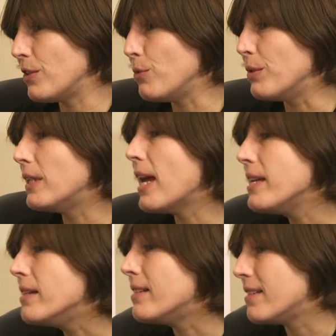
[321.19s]
you would
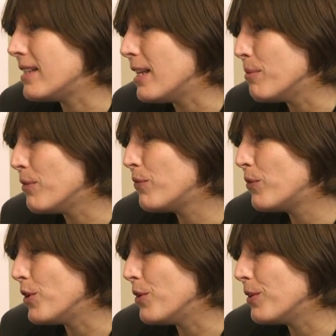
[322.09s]
like to see before you